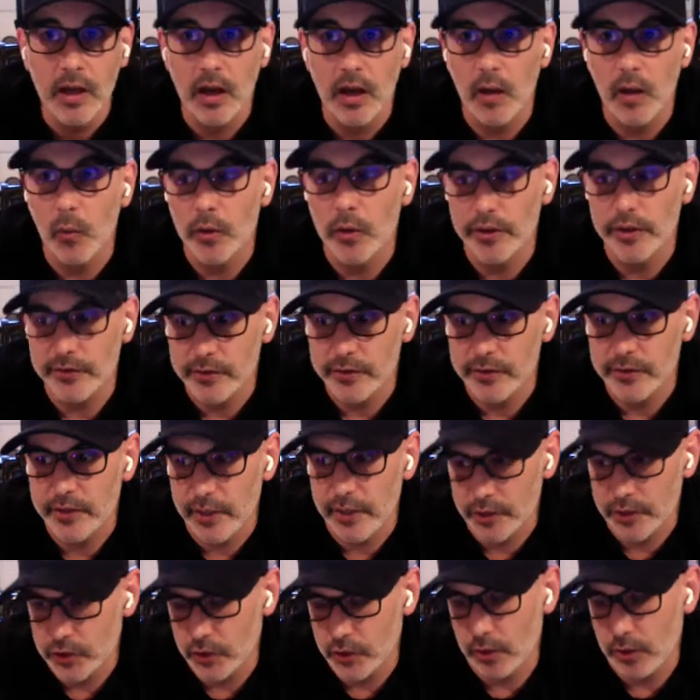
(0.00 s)
I wanted to
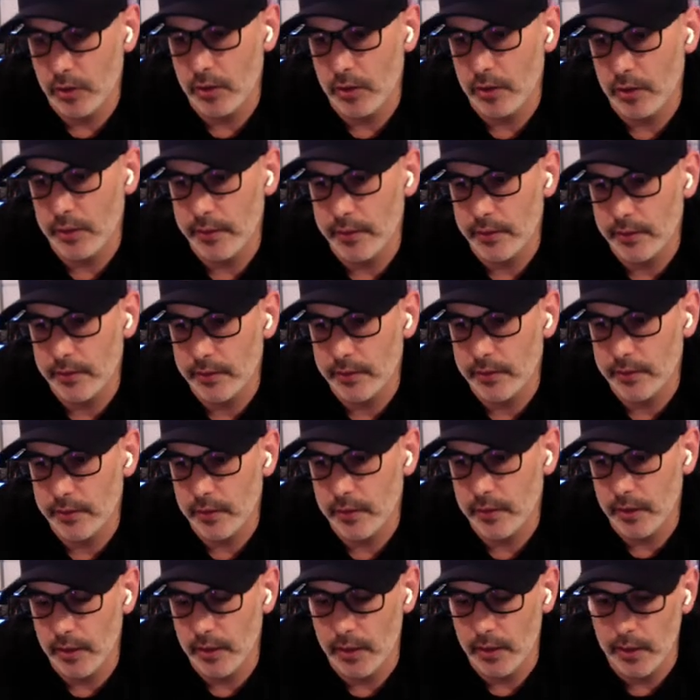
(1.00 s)
touch on
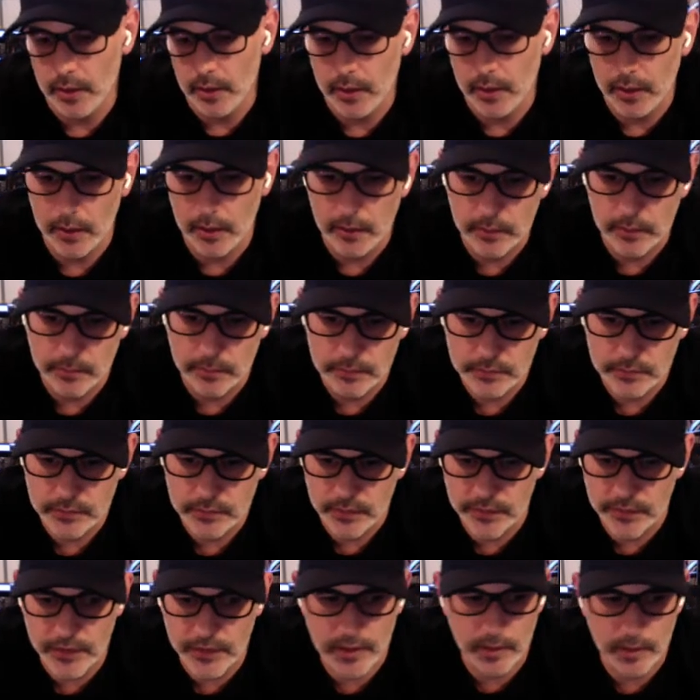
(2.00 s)

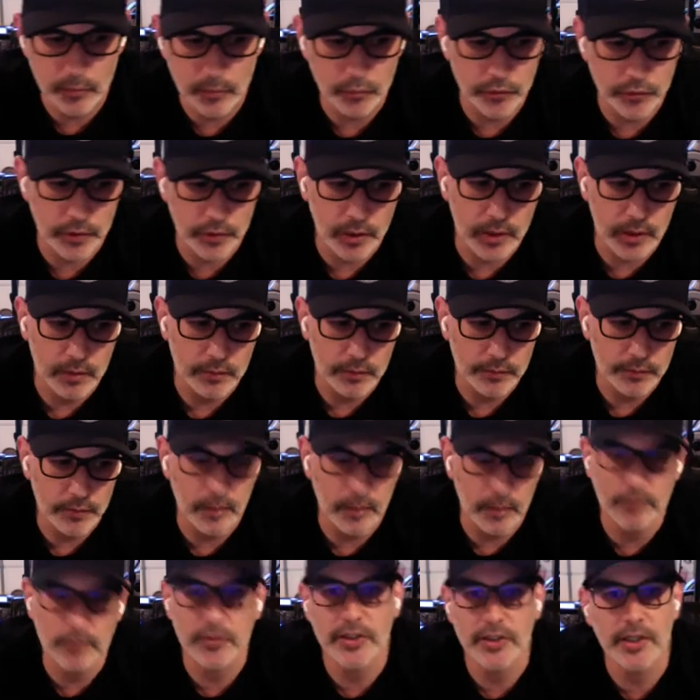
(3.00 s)
themes
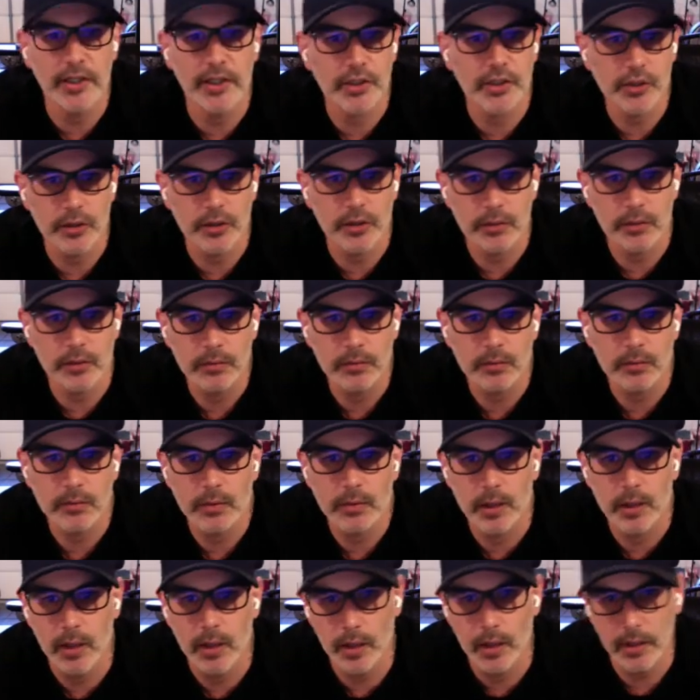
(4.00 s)
of addiction,
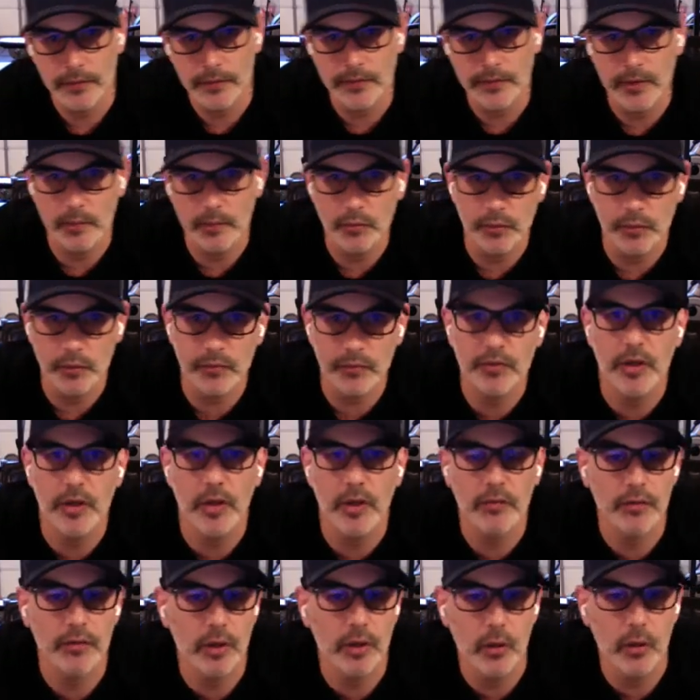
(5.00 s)
themes of
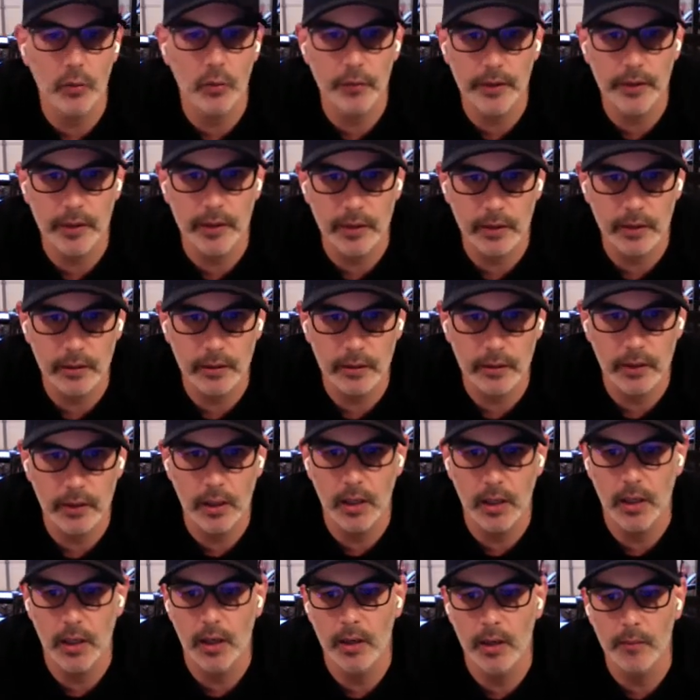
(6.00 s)
self-loathing,
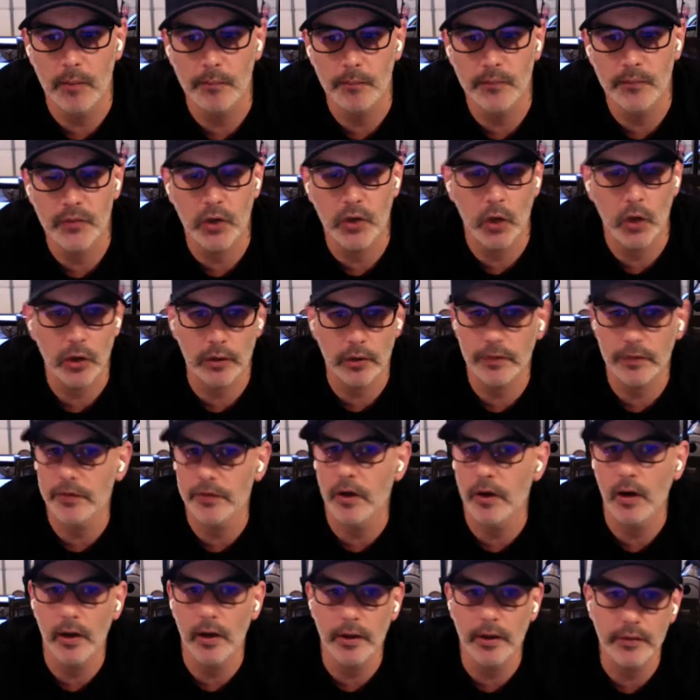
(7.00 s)
dark
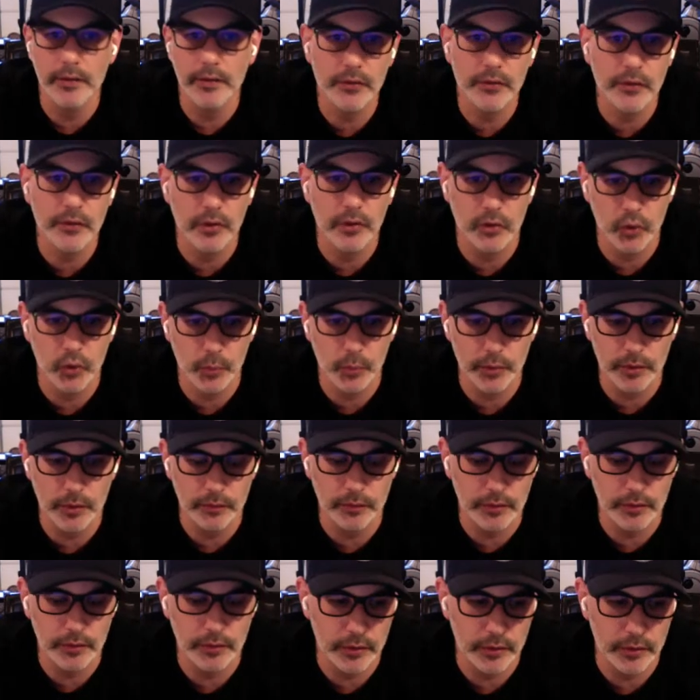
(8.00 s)
thoughts, a little bit
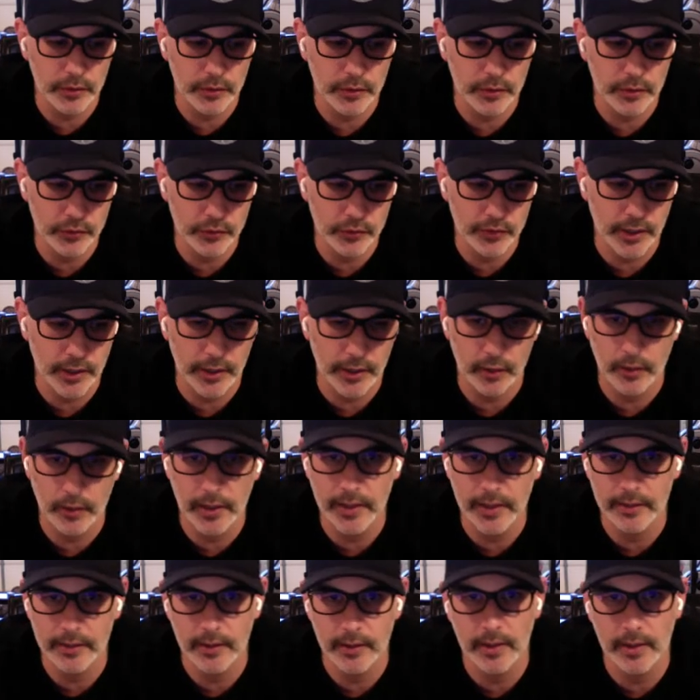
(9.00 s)
of suicidal
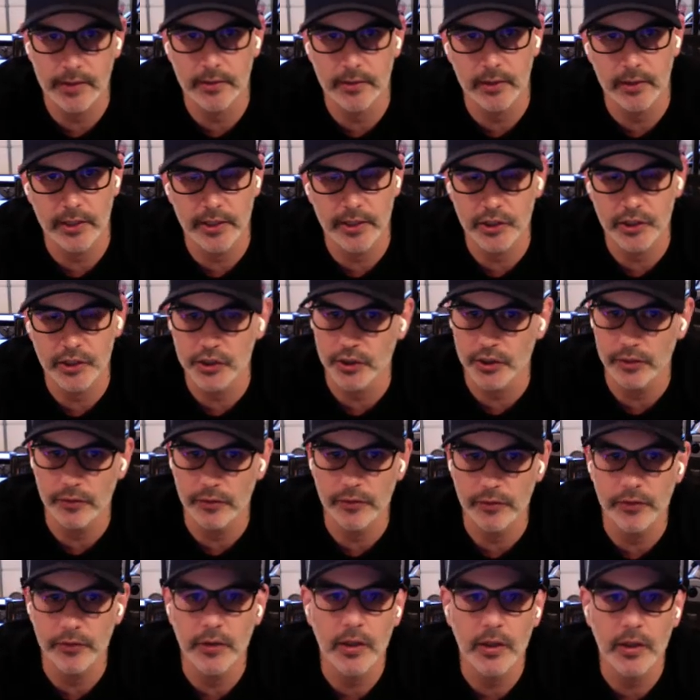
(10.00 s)

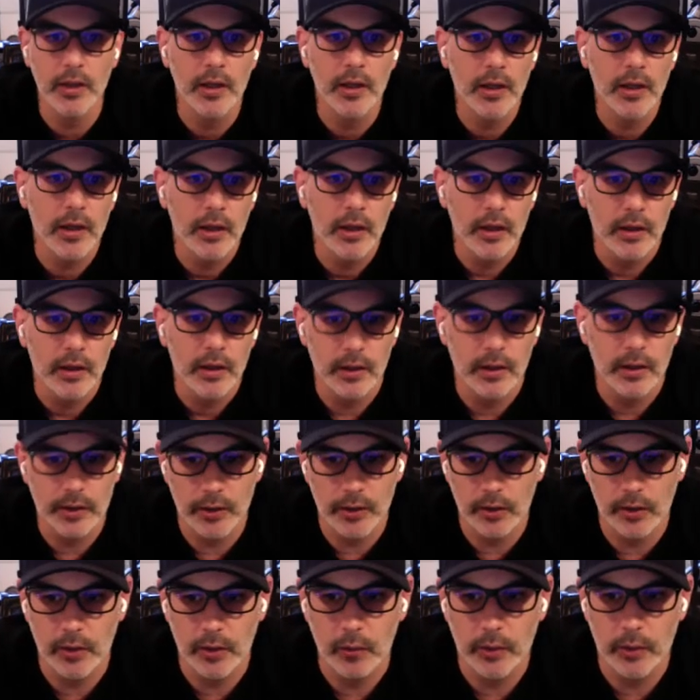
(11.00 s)
ideations.
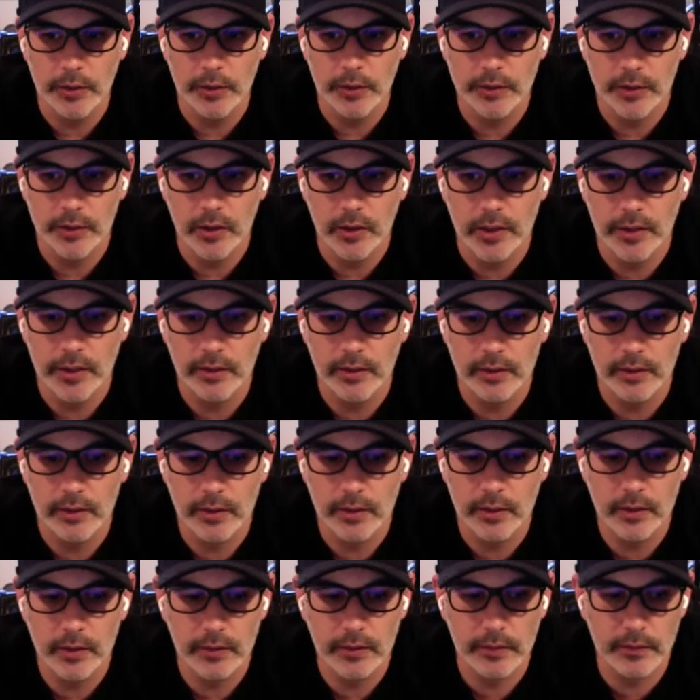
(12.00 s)
I wanted to kind
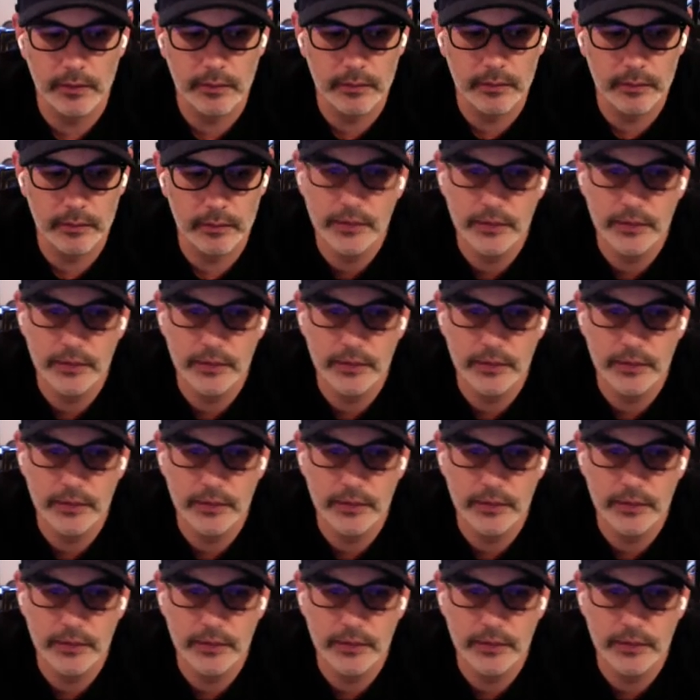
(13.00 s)
of